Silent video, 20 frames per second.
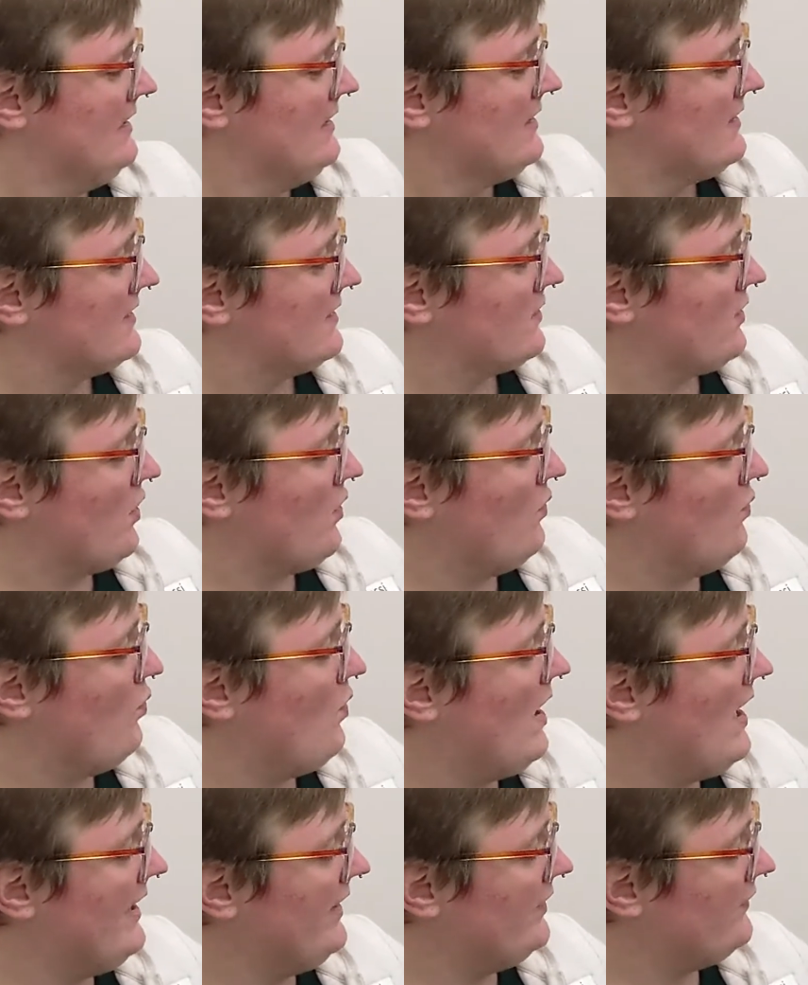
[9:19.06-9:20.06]
So
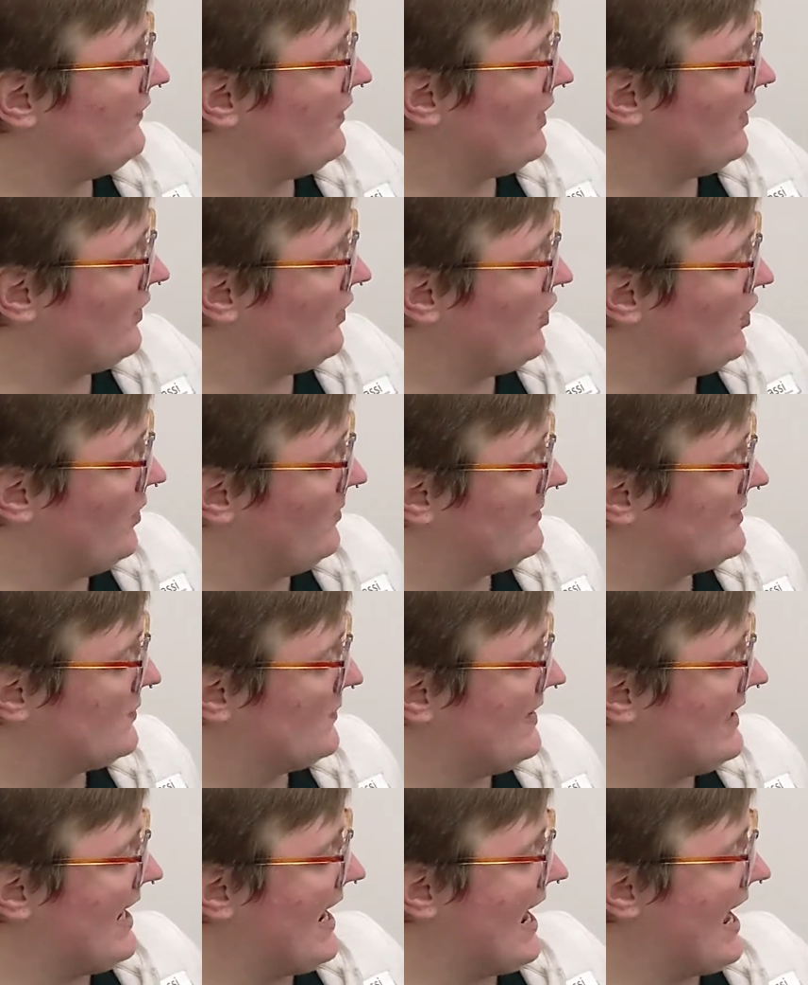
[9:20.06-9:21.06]
one of our homes
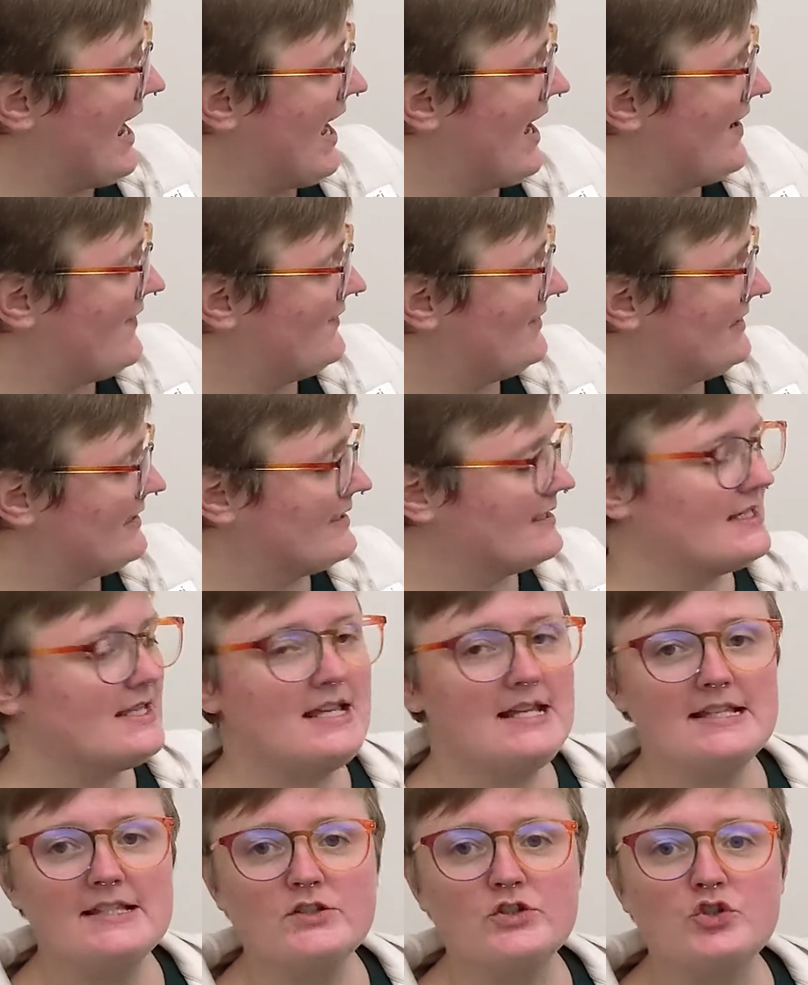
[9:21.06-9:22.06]
we have is
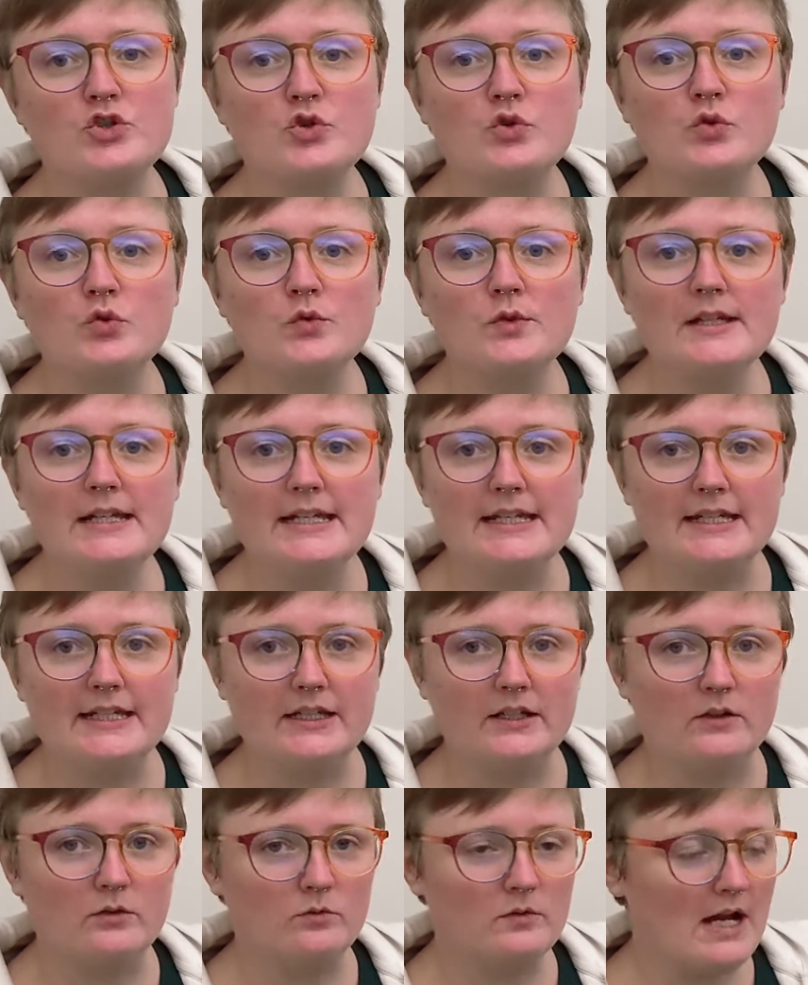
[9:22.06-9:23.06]
this
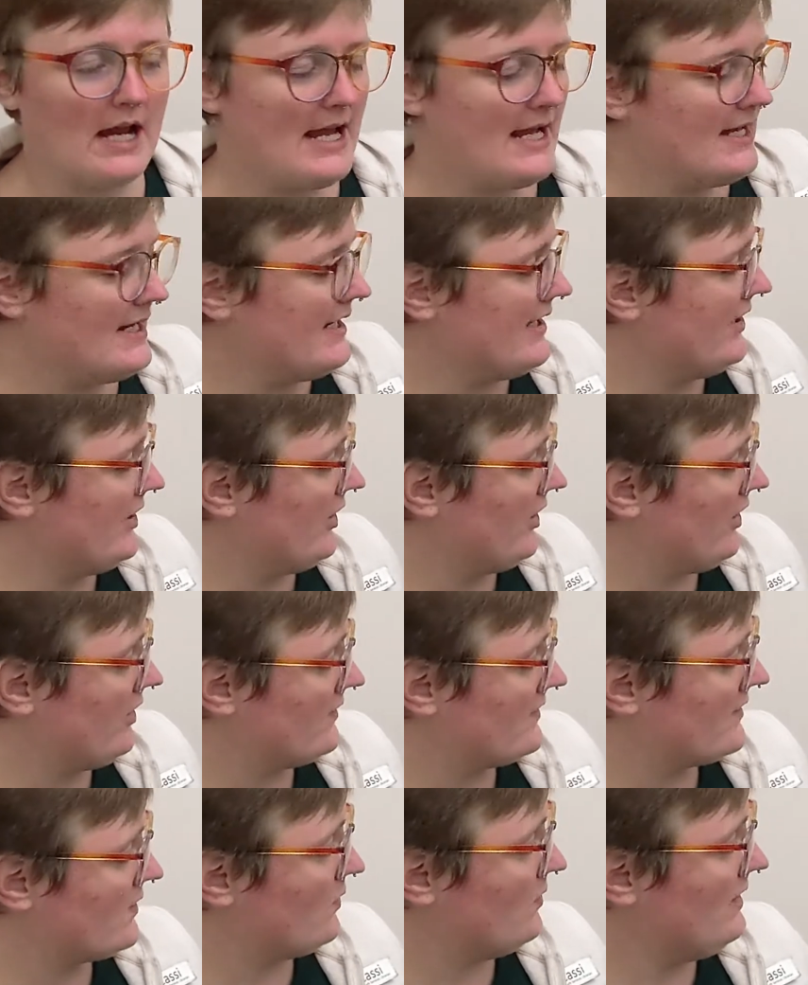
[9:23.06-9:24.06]
tree right here.
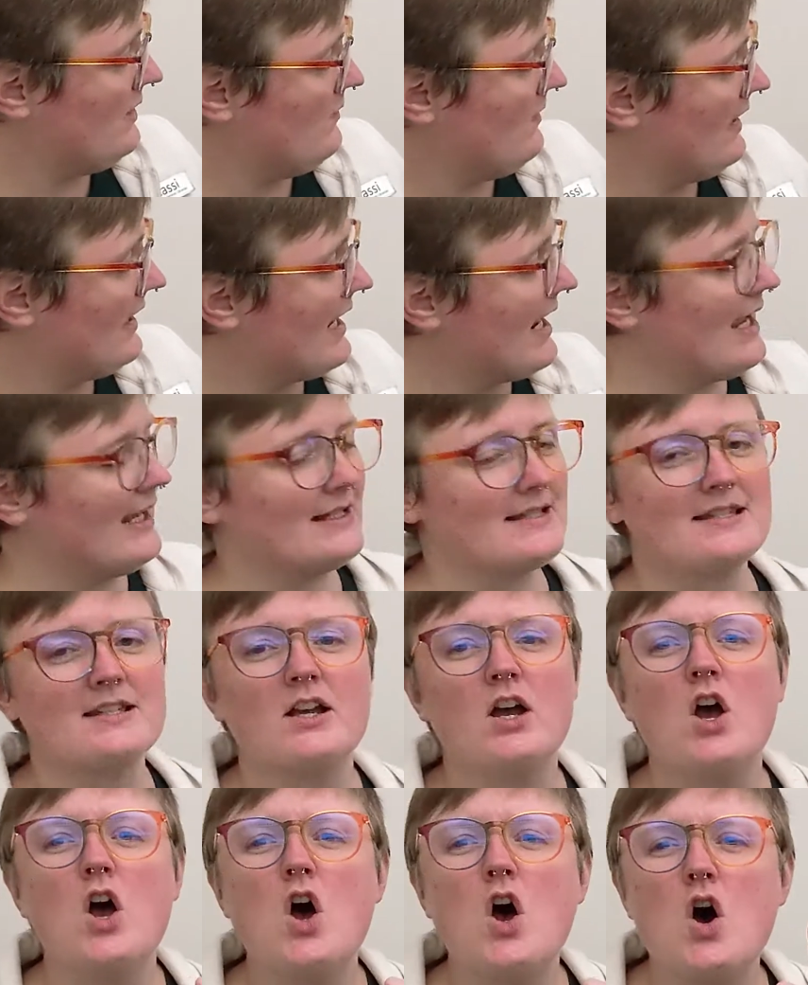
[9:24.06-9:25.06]
So we want to ask
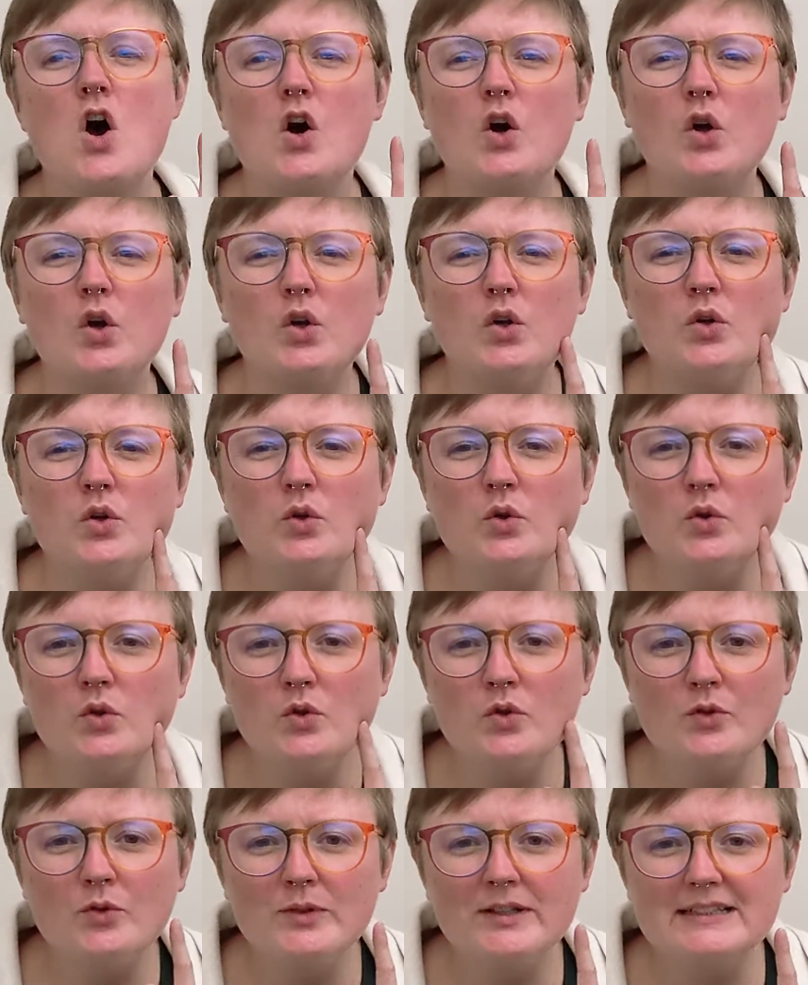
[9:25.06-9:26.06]

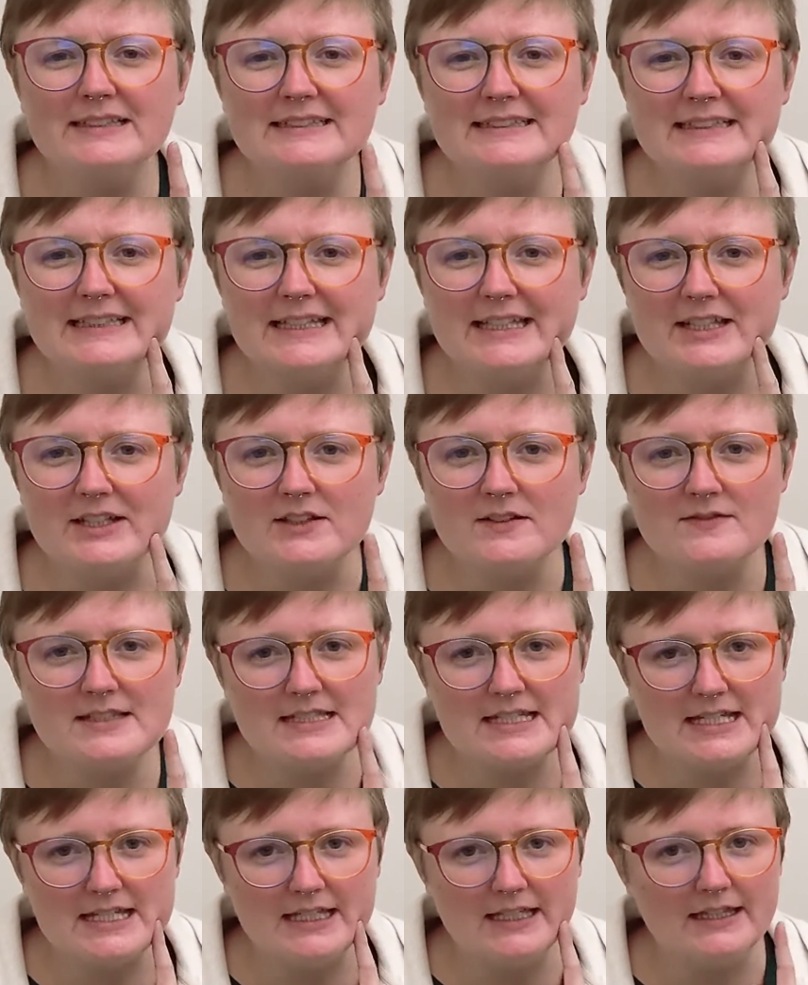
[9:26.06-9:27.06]
who
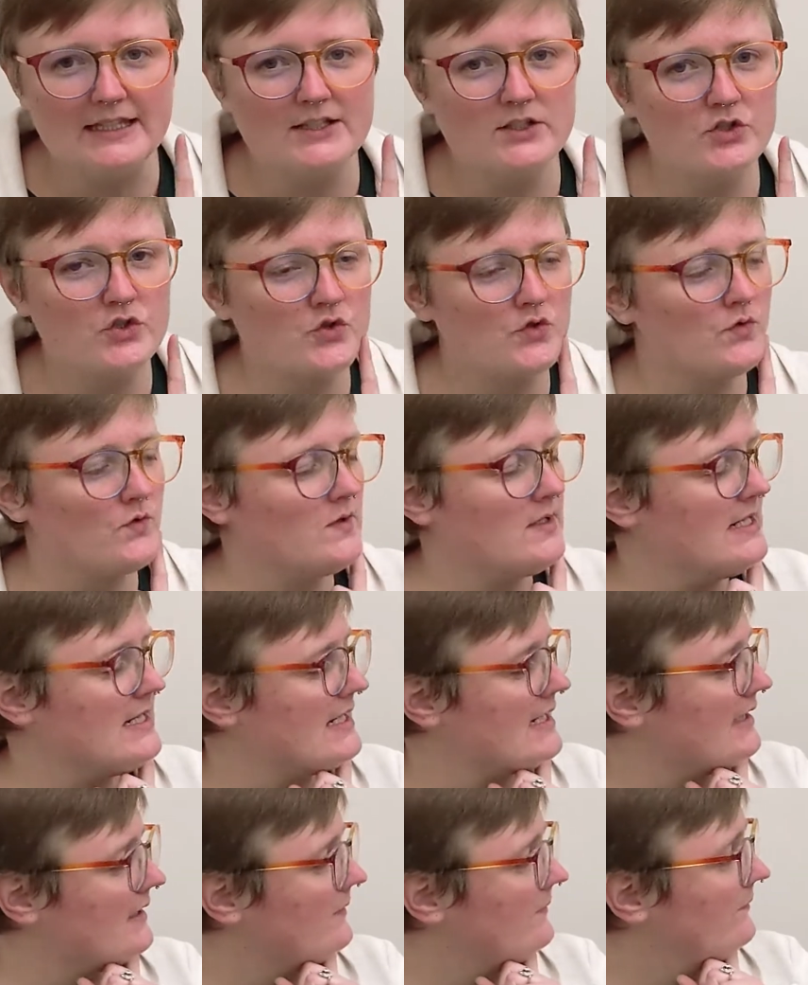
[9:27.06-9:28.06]
lives in the
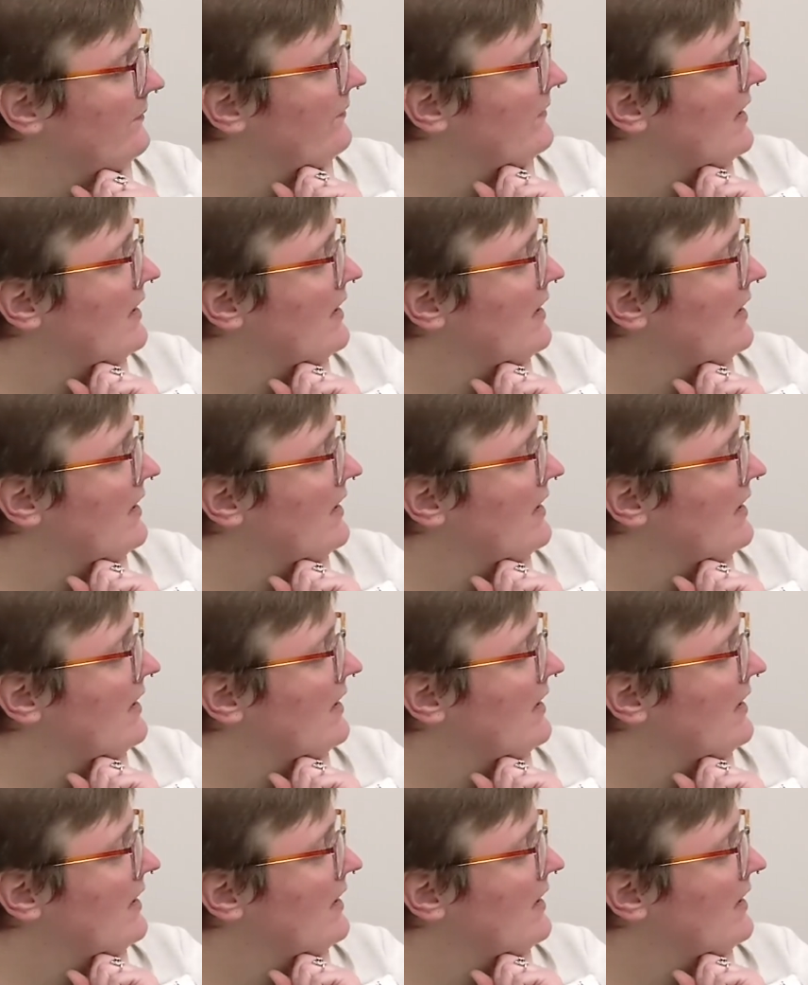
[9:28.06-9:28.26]
tree.